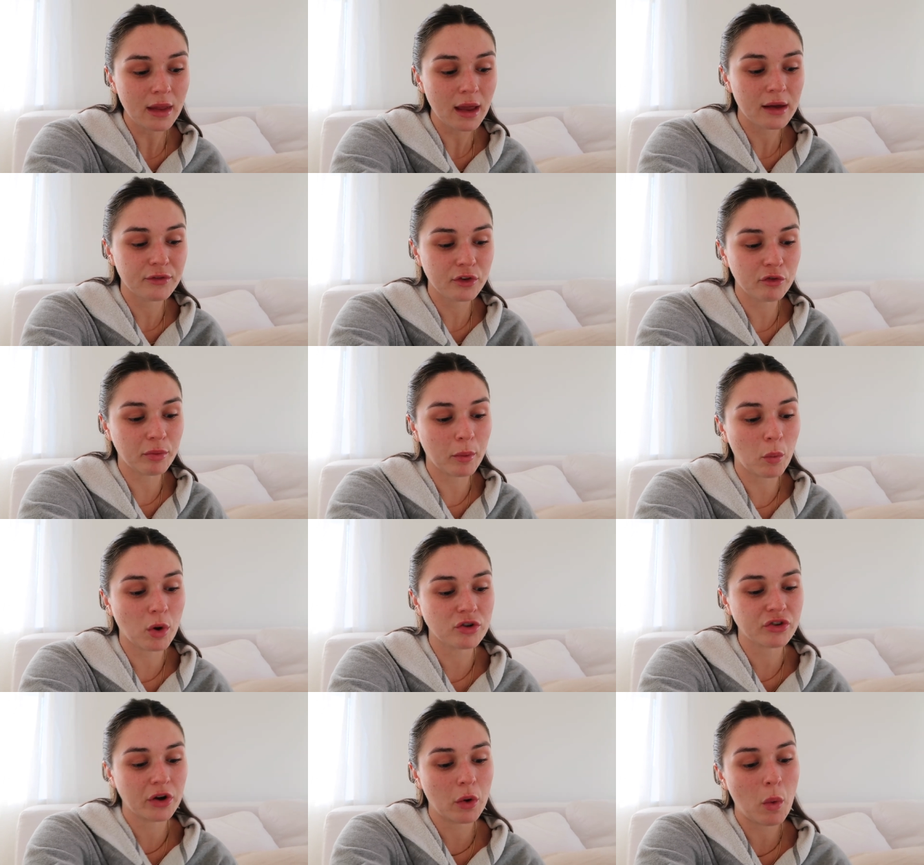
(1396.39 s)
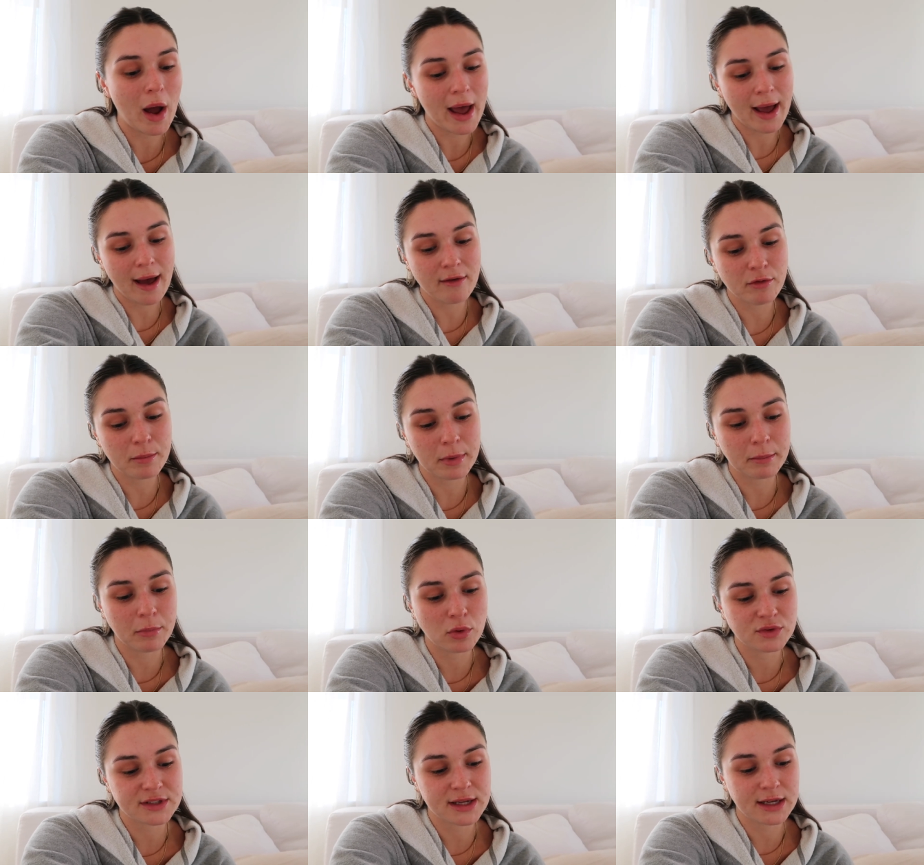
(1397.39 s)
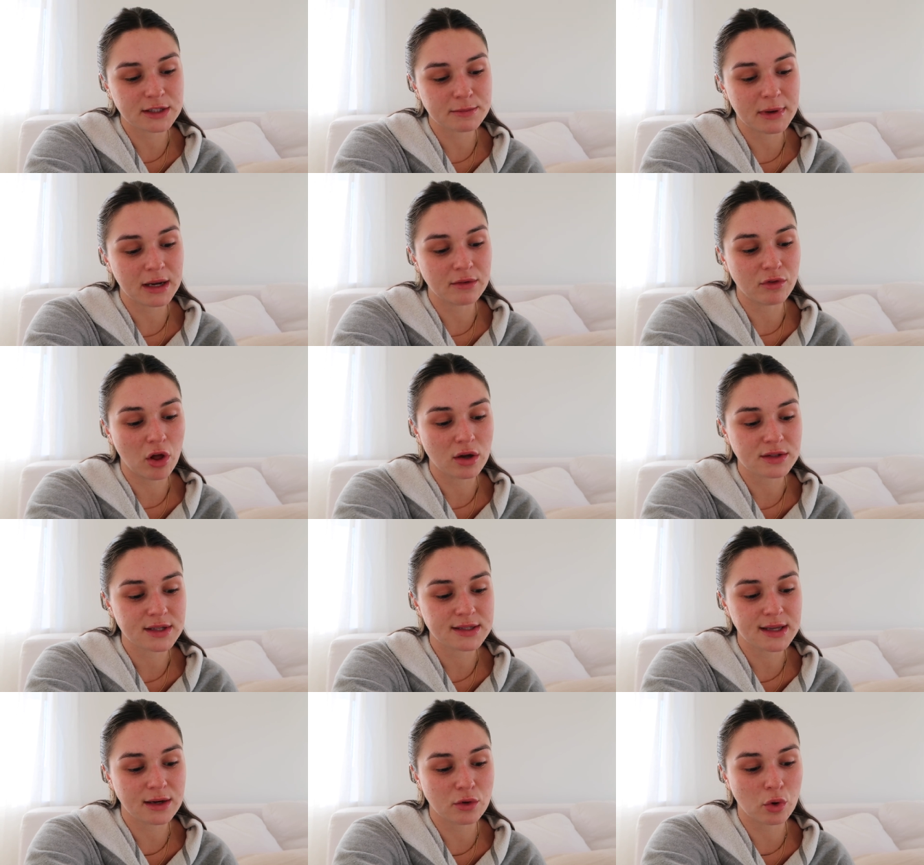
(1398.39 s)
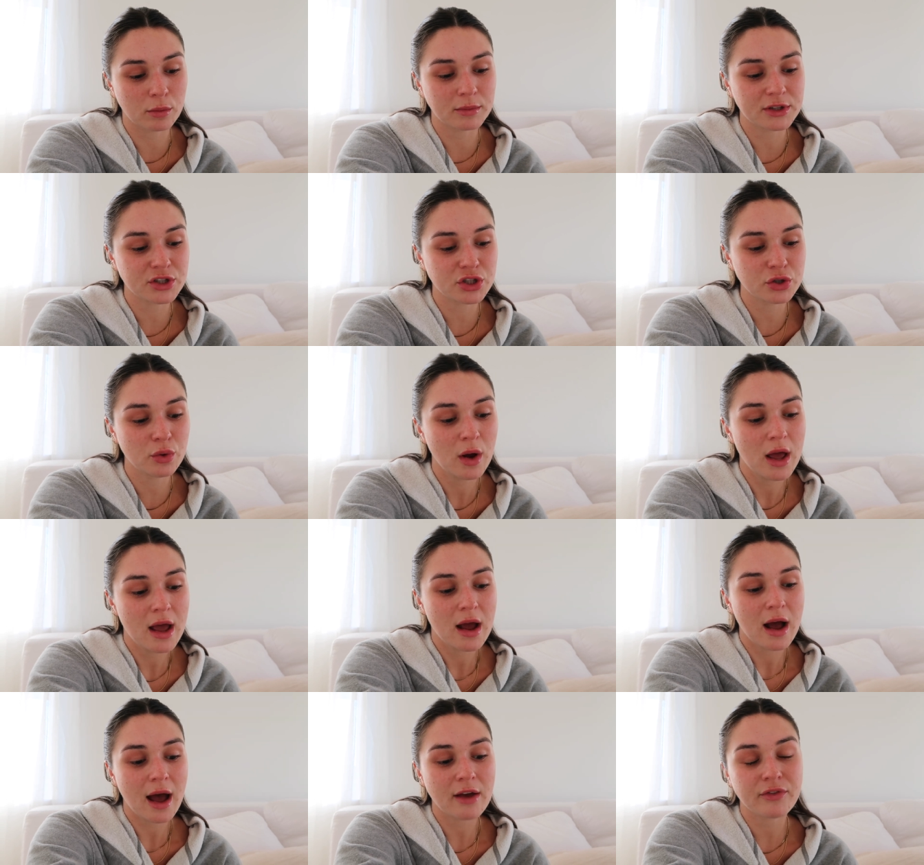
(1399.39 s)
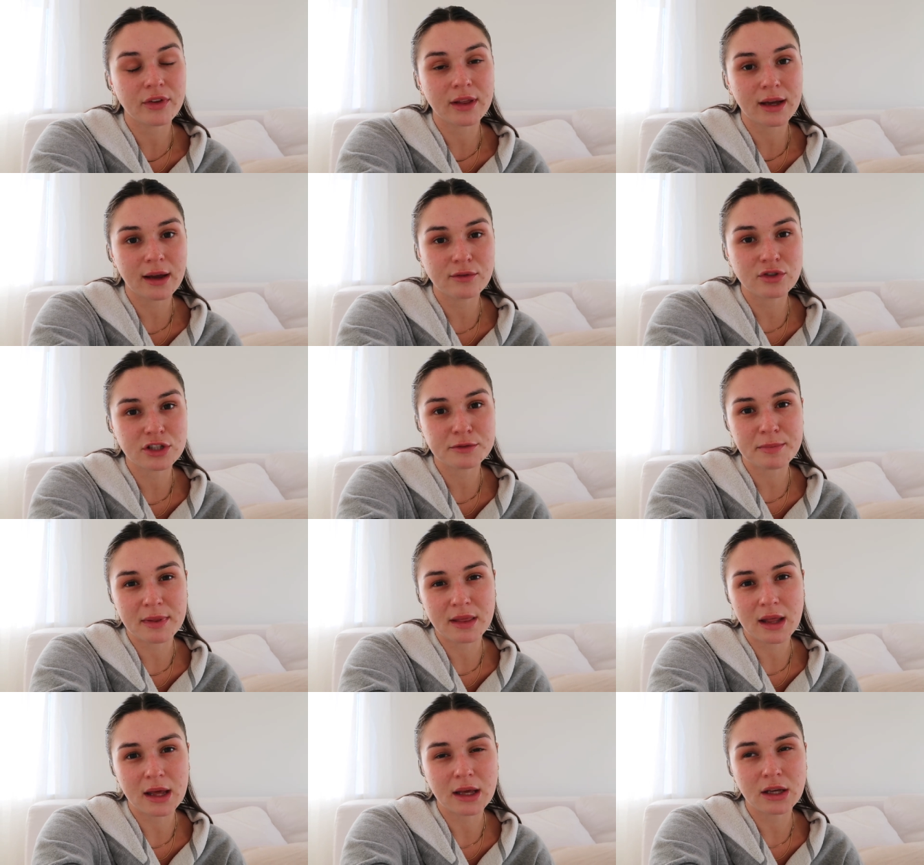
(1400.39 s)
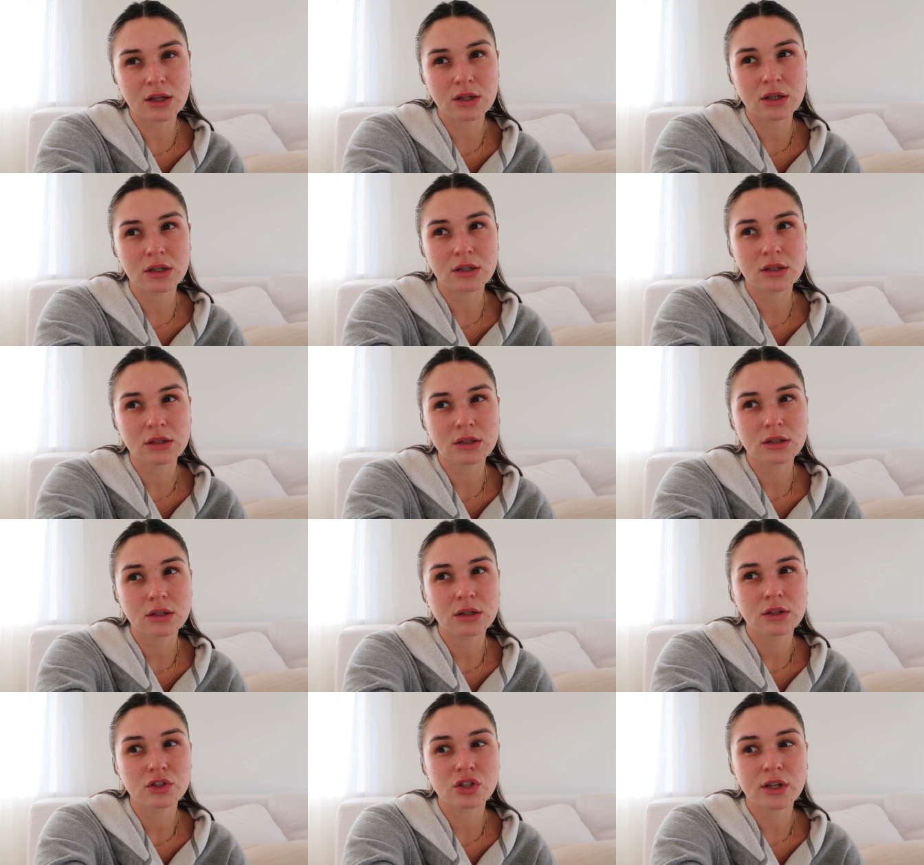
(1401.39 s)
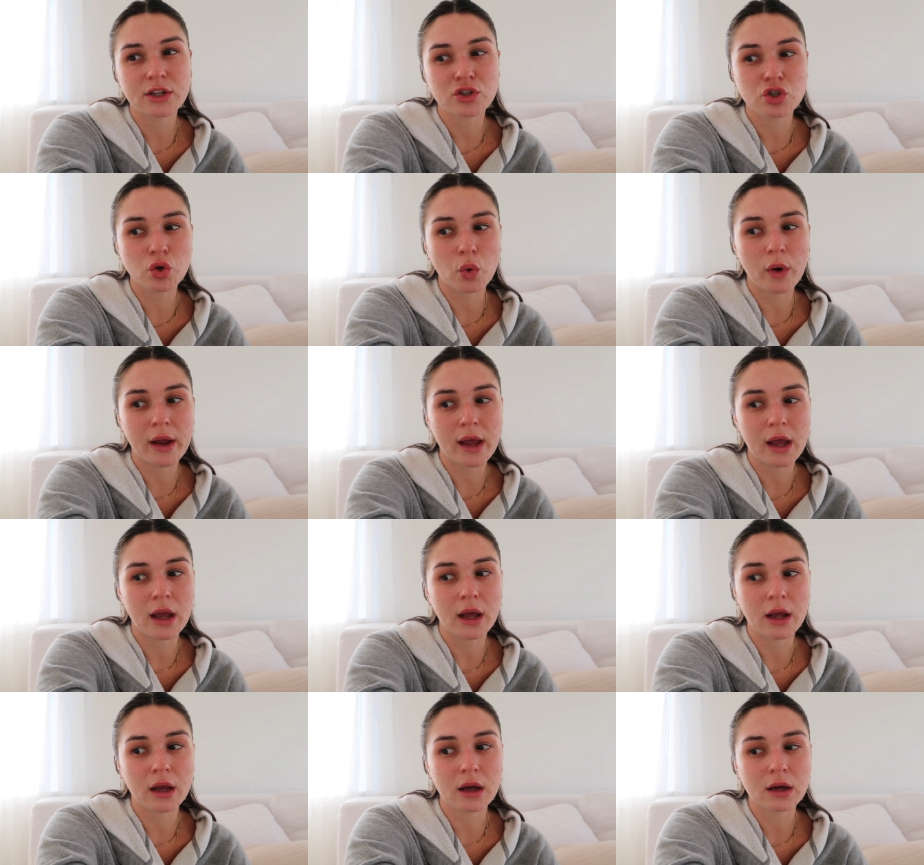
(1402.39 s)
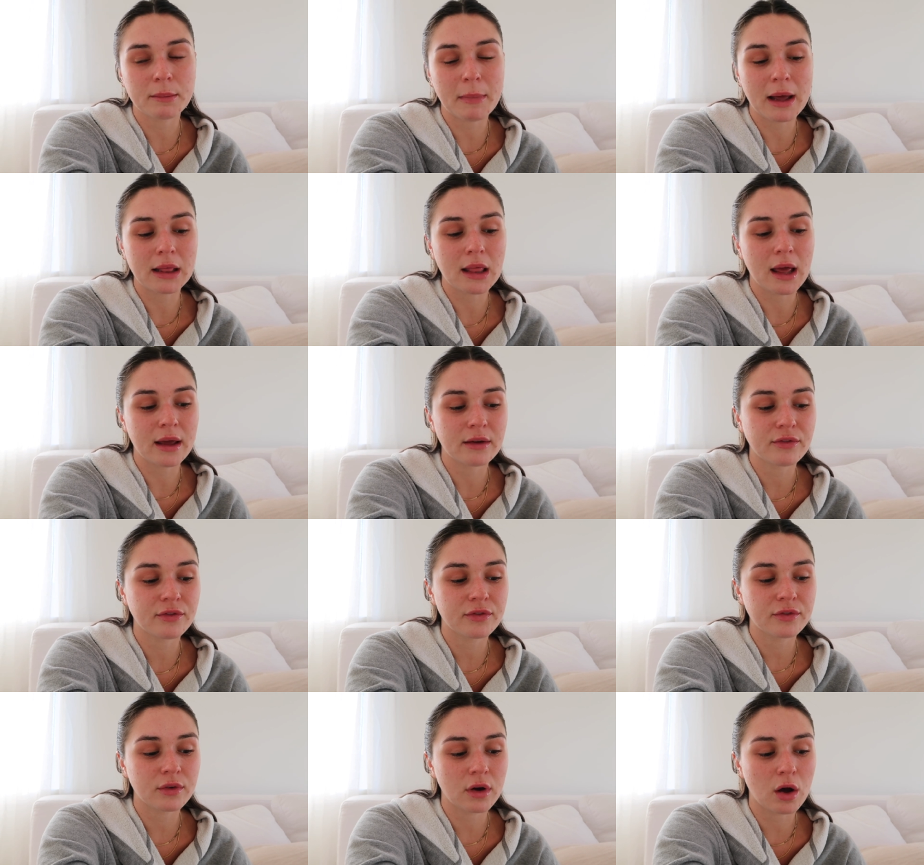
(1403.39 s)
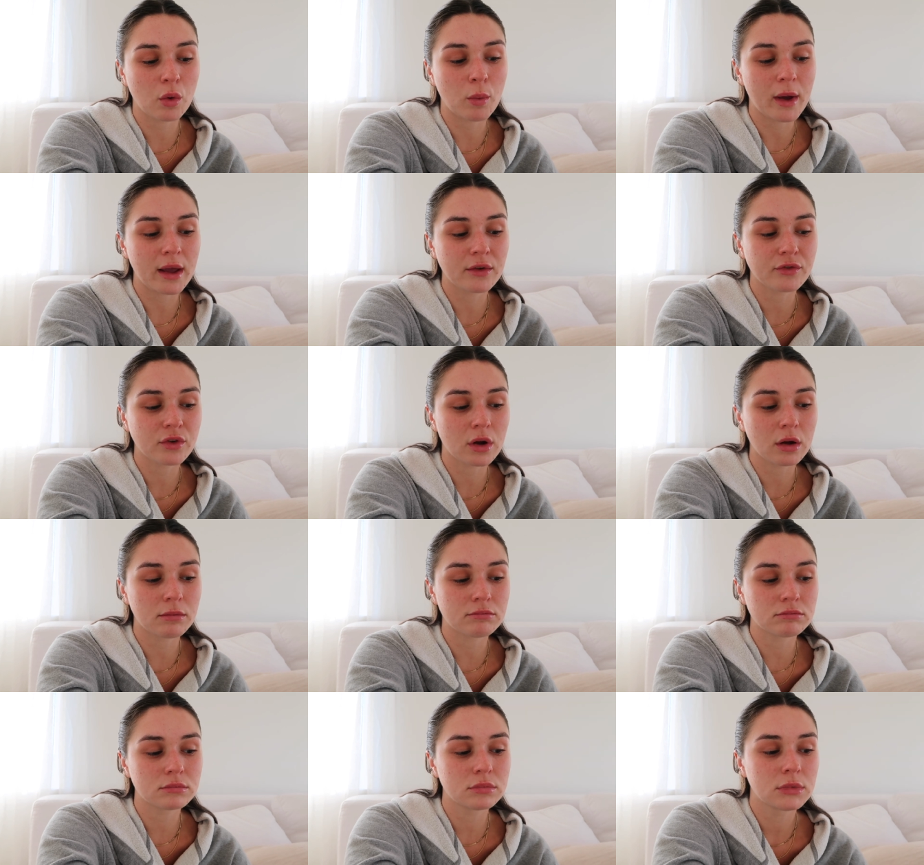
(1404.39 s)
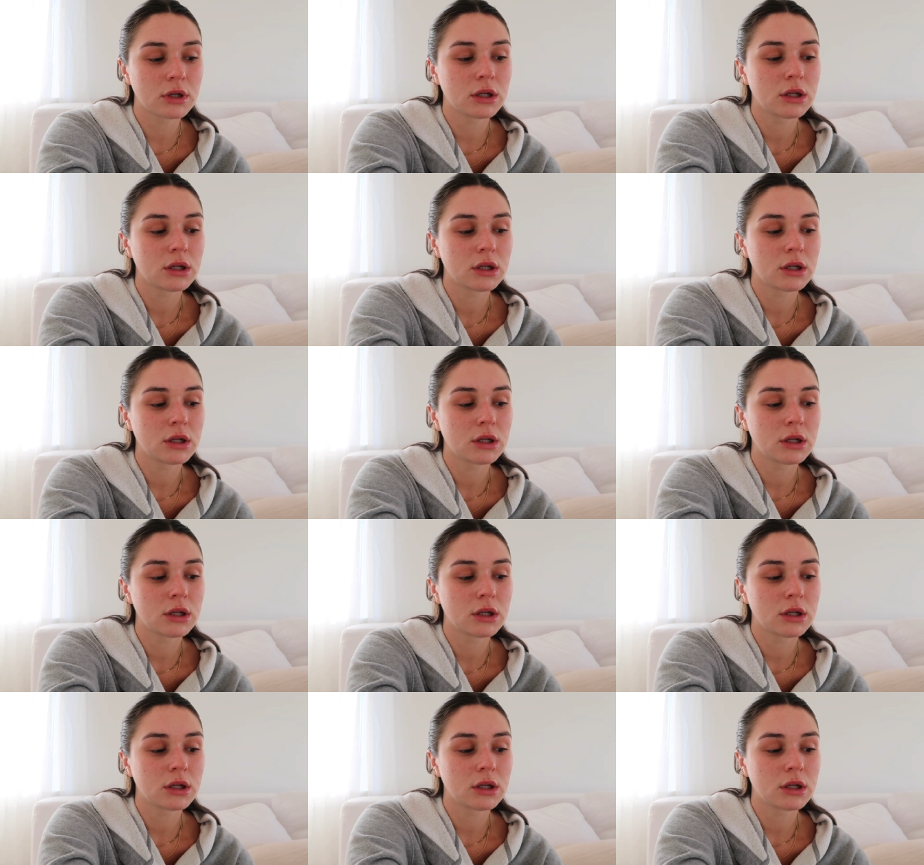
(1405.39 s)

if you've been wondering why I haven't been posting as many vlogs as I normally do, I feel like I've just been like enjoying my life away from